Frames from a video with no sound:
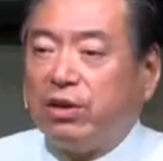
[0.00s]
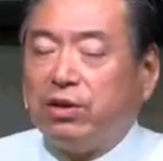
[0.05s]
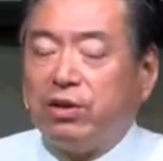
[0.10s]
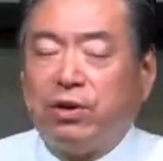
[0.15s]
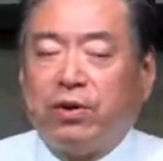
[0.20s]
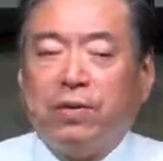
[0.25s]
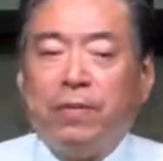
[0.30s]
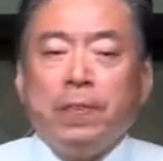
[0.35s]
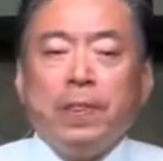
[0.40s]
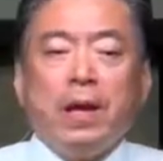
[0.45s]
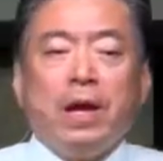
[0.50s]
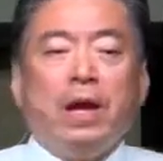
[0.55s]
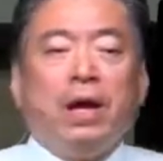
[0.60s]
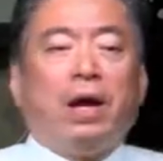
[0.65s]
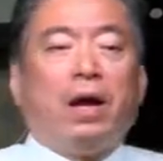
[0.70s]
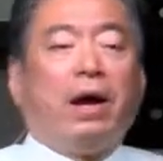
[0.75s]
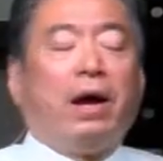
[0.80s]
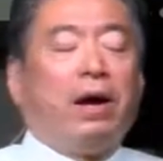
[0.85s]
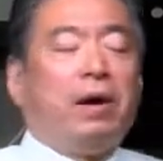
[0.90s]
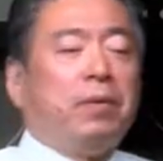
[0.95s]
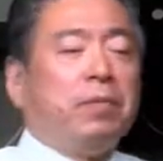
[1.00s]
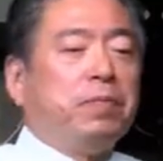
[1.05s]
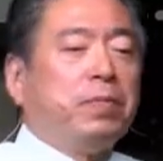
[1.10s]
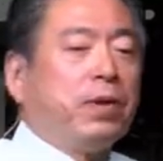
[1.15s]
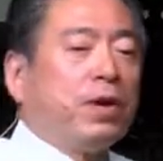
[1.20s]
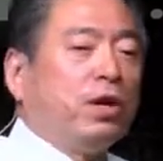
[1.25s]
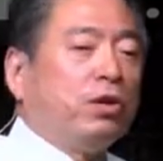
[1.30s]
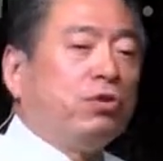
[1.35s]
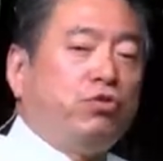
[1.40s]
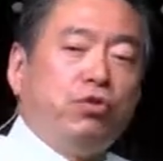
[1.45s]
You know, um,
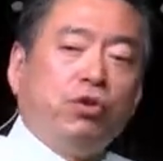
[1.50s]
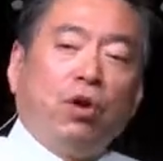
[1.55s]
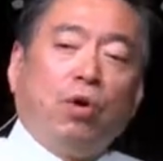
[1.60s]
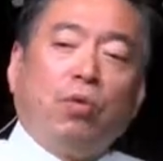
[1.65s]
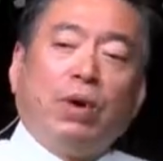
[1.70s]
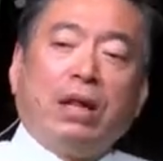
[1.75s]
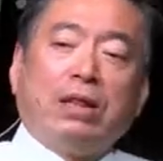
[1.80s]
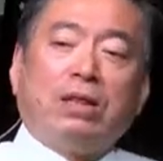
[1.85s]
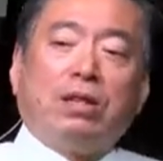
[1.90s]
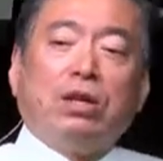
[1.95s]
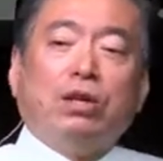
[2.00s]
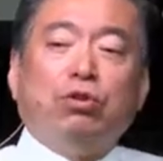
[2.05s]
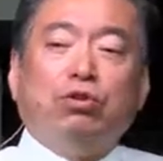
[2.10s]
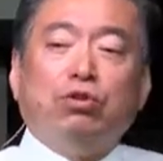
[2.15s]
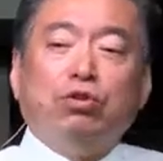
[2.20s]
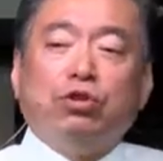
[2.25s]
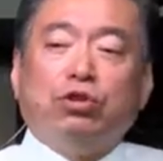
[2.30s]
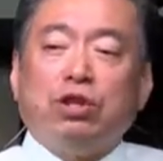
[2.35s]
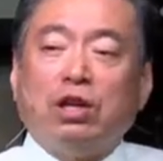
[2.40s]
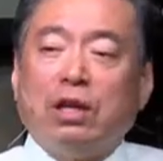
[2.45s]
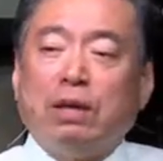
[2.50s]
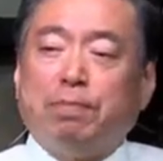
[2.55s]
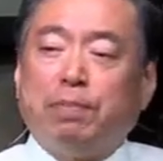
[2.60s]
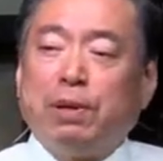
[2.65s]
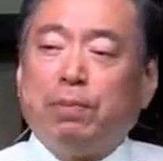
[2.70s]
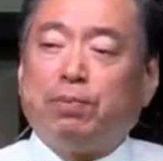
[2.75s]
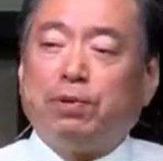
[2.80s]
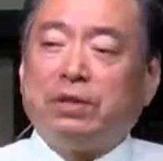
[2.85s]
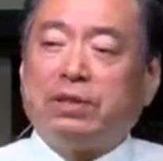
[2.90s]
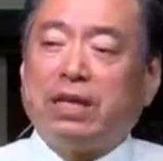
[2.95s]
do you know what usually
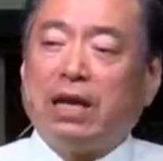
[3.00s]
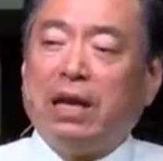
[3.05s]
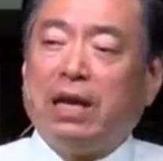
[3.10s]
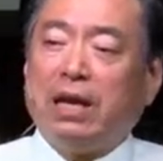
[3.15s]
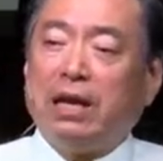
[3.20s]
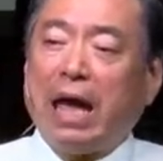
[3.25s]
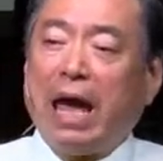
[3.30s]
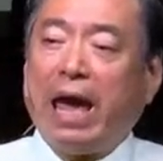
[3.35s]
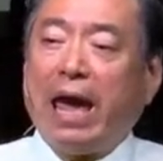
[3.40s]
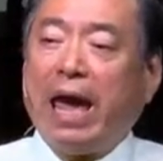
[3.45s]
people say